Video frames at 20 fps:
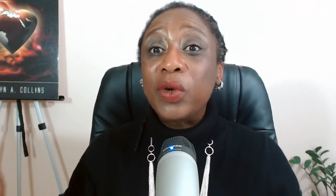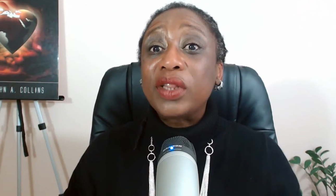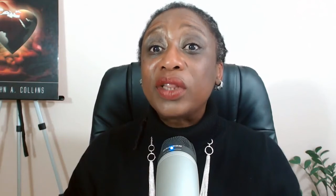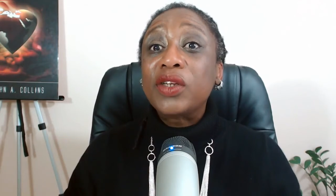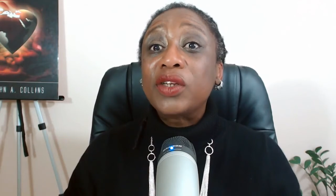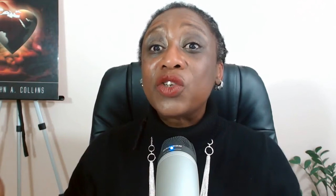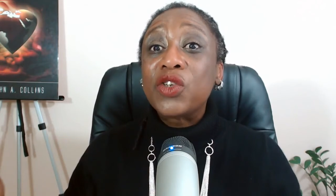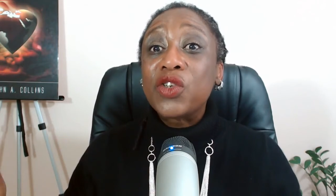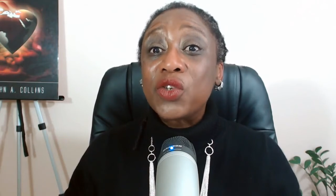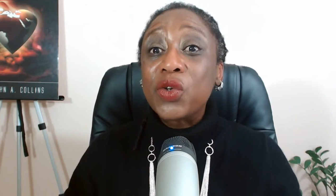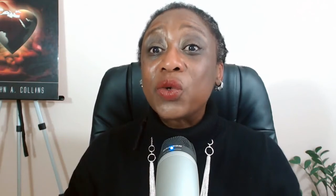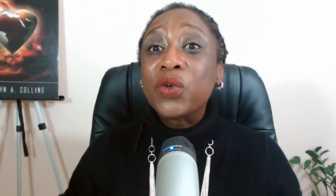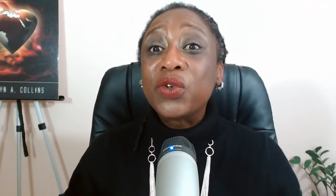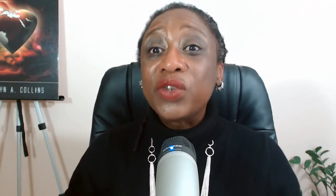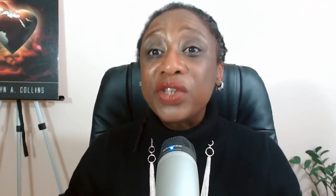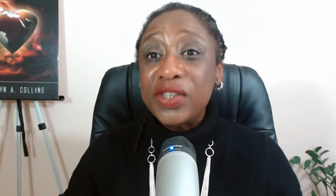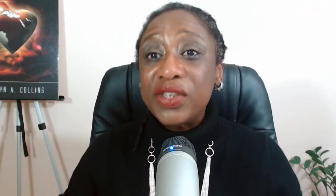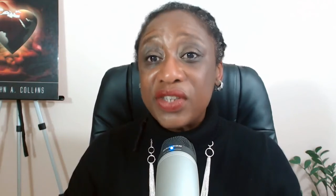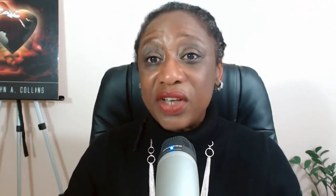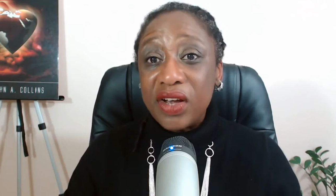what their
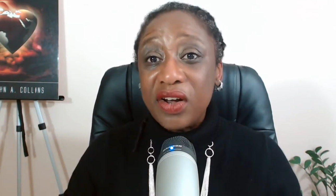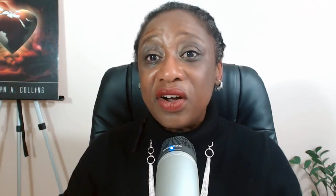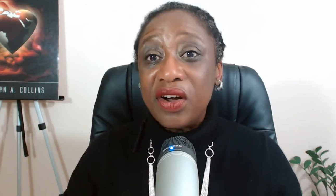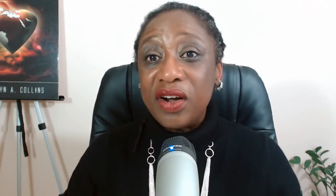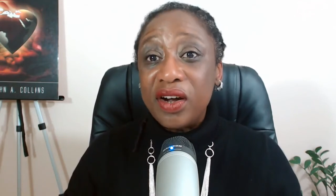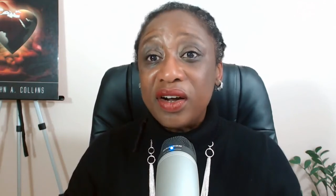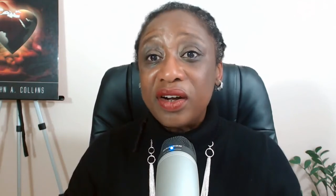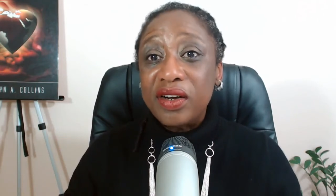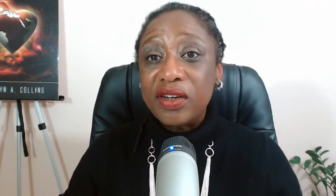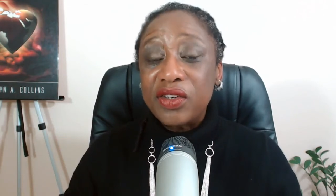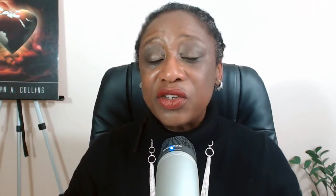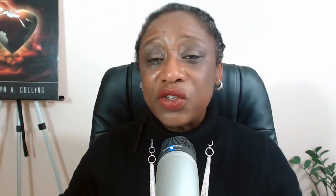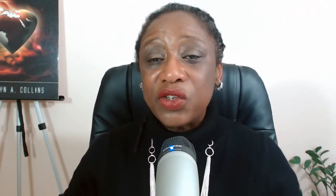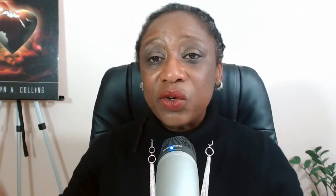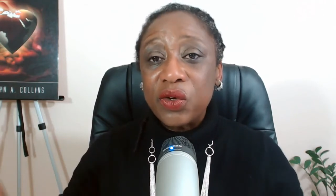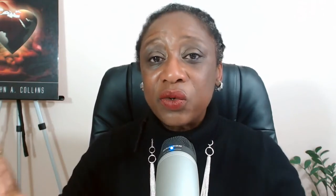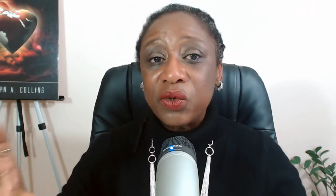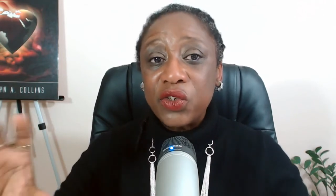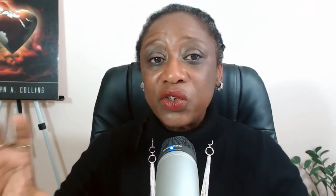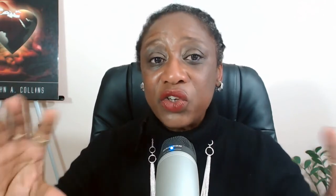stories are.
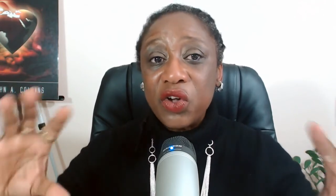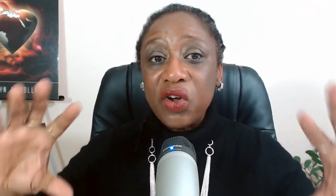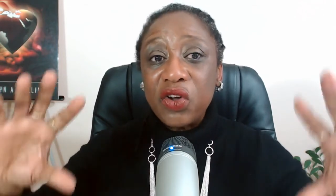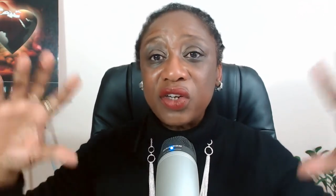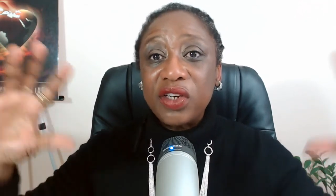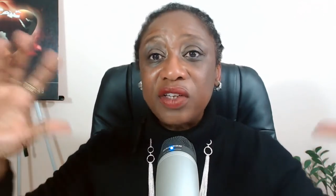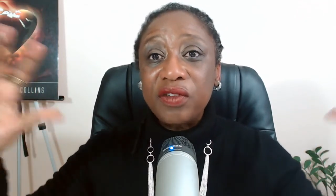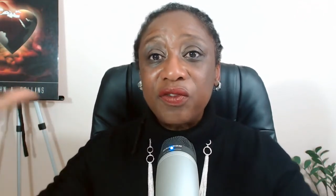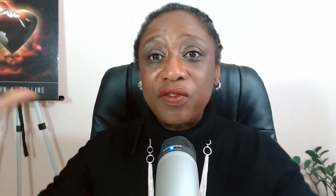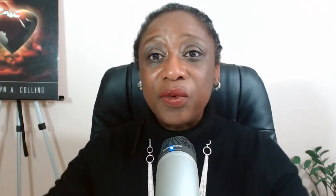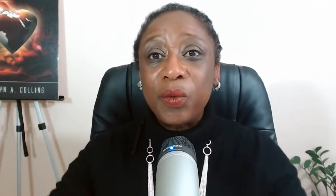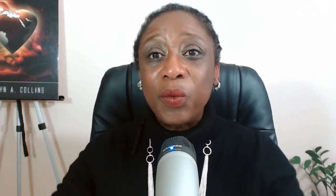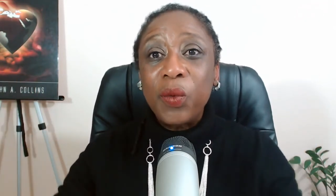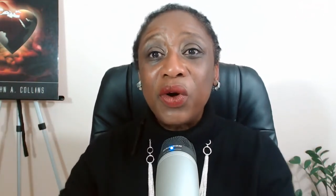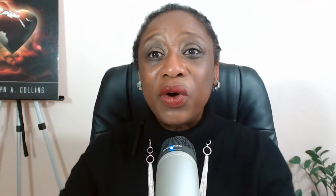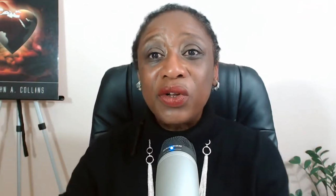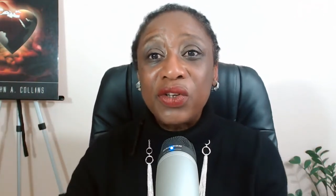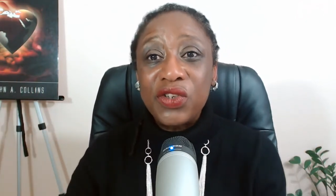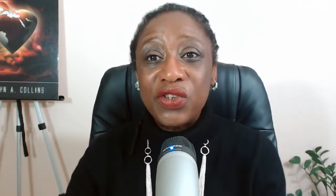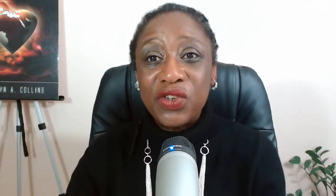So Chocolate for
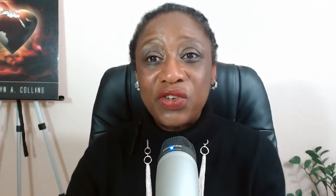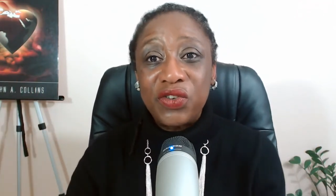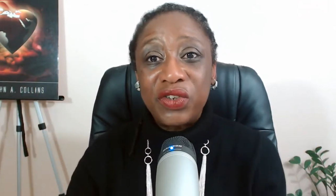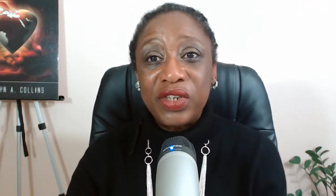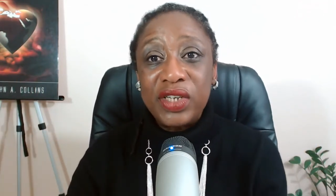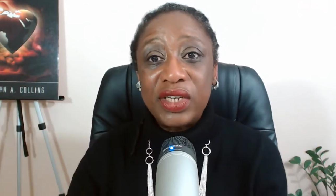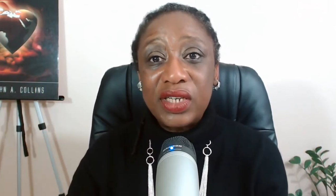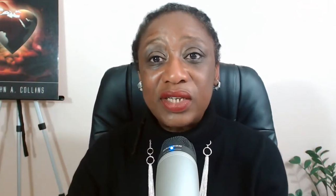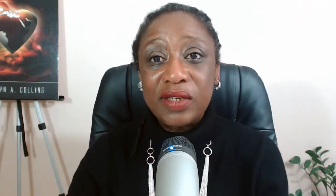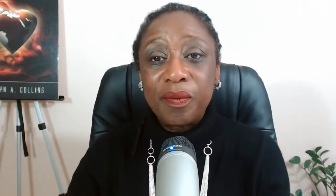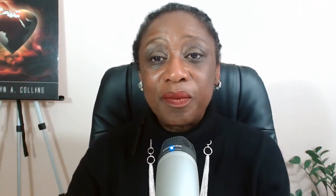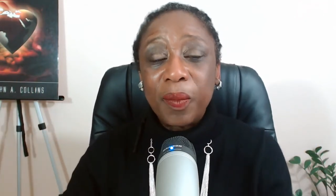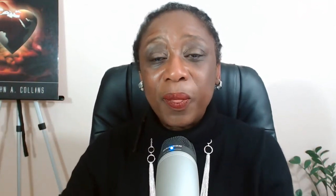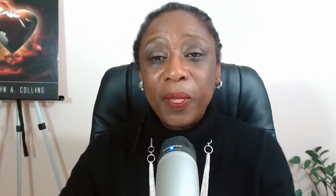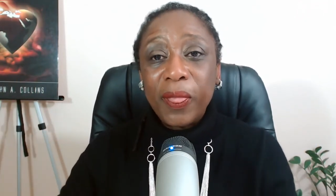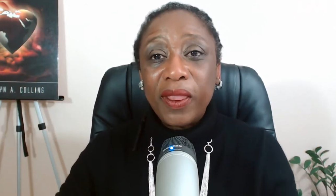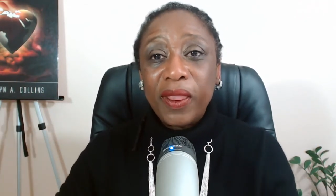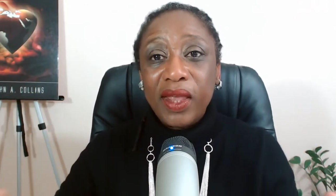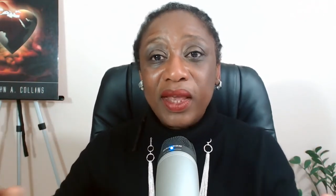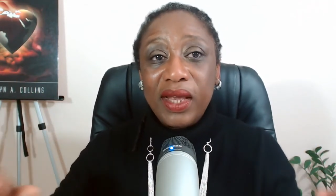Wall Street
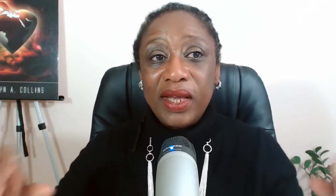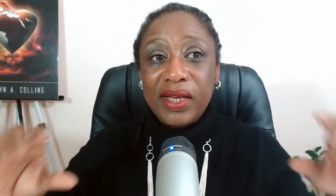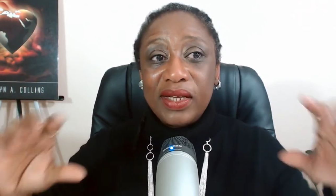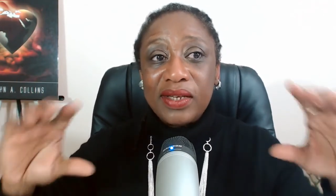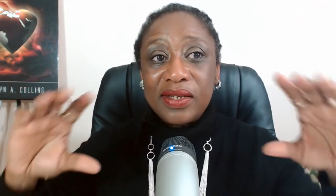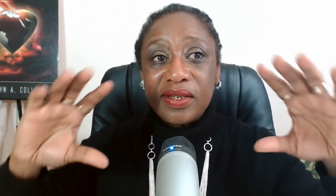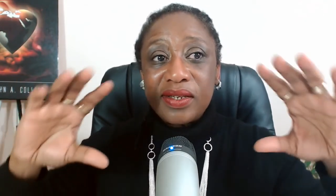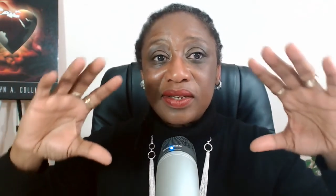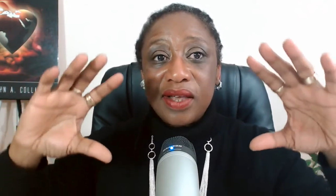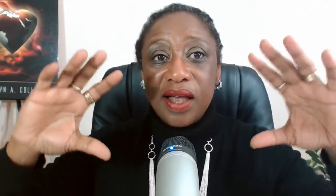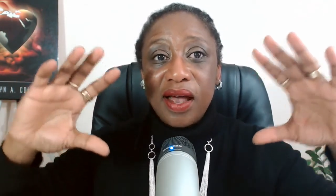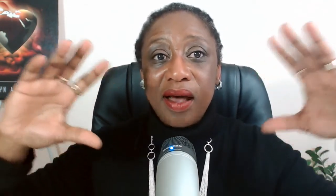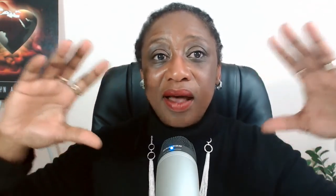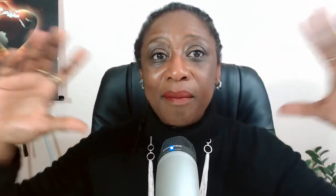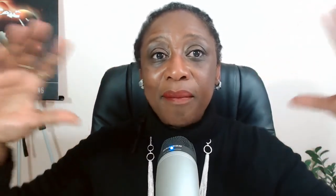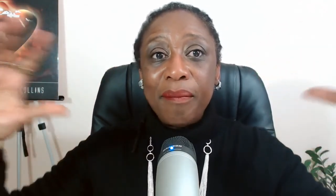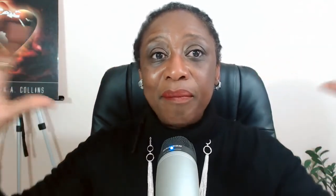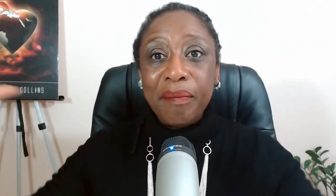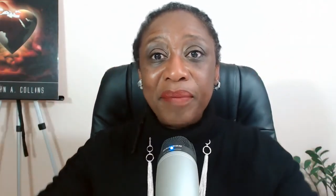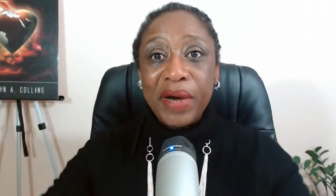is
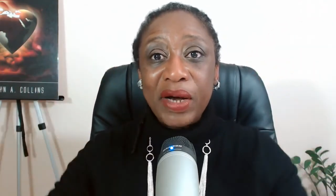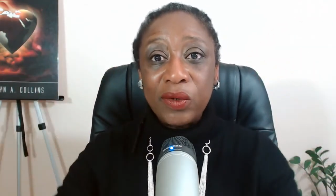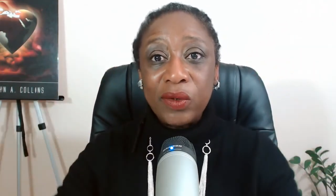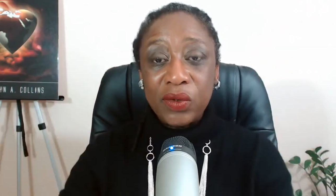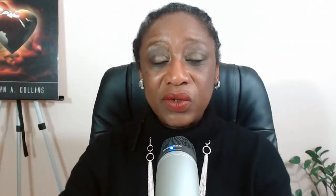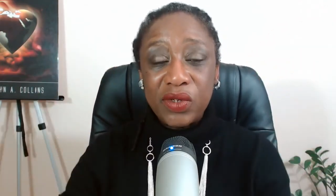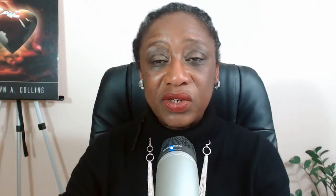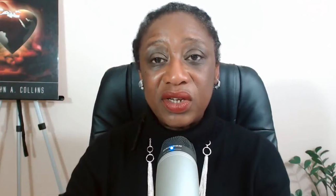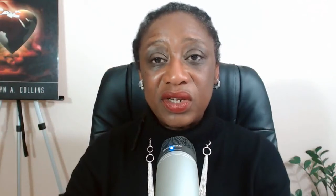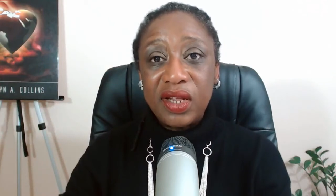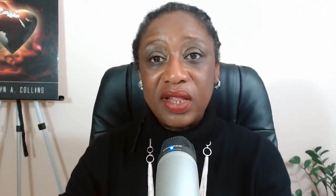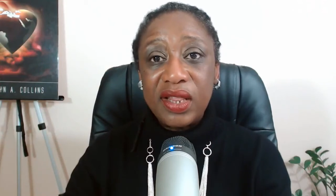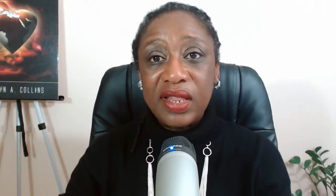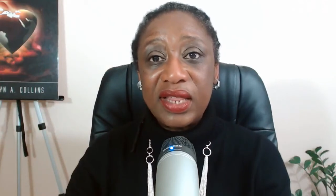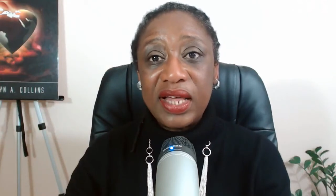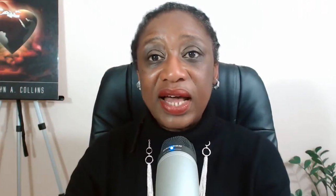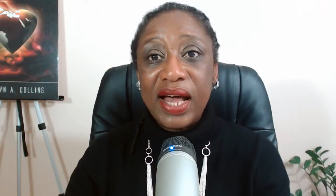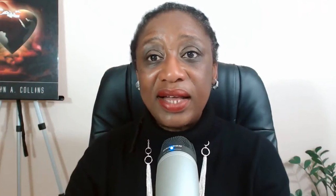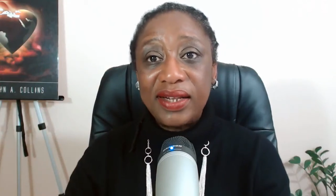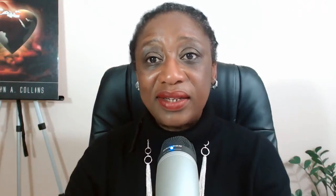about
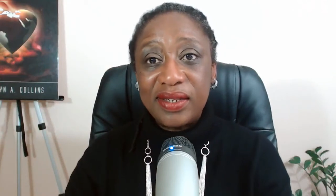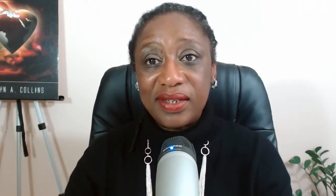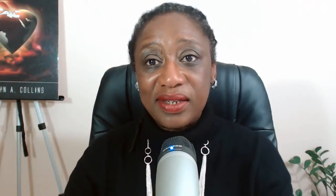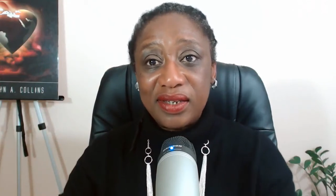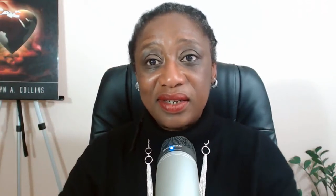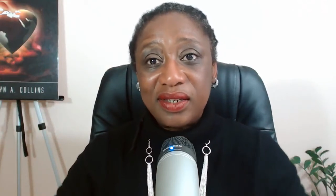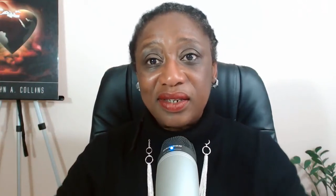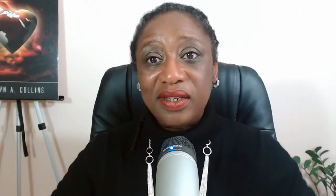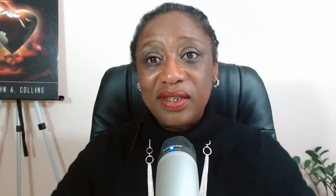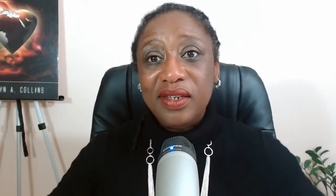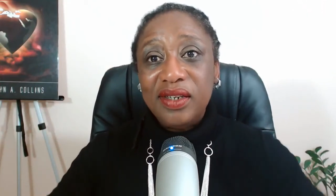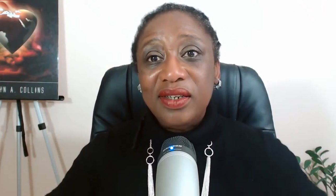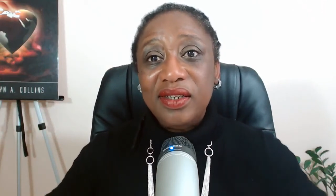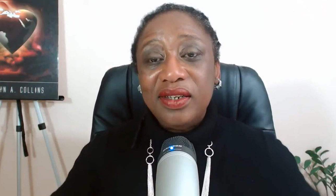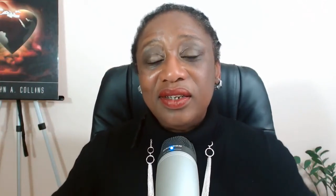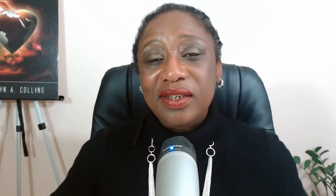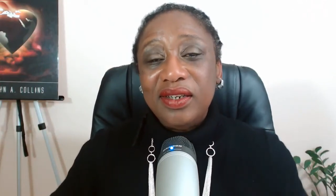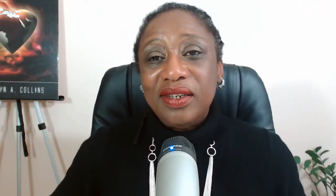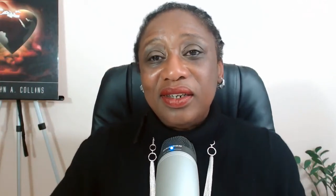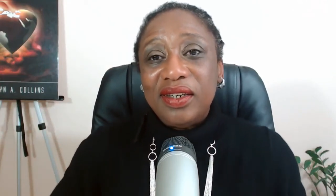that.
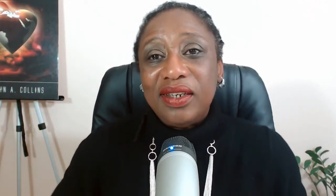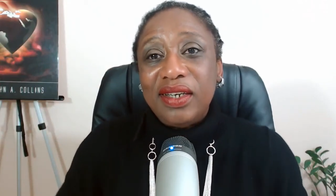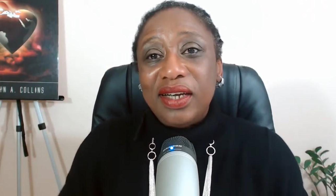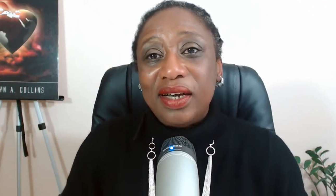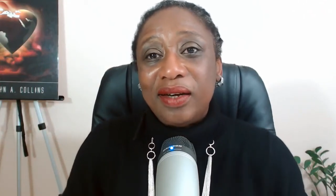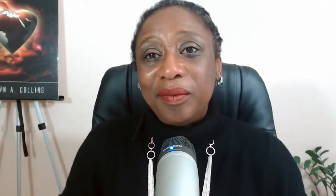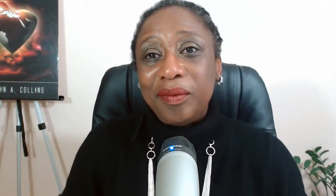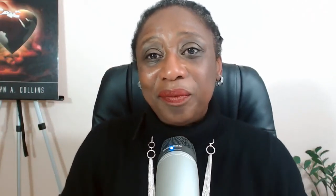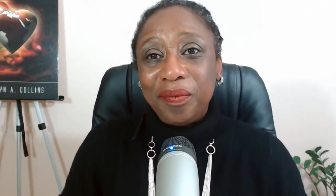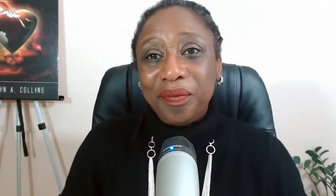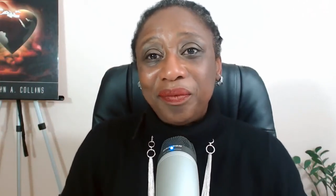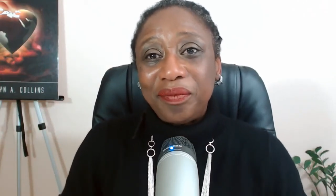Yeah.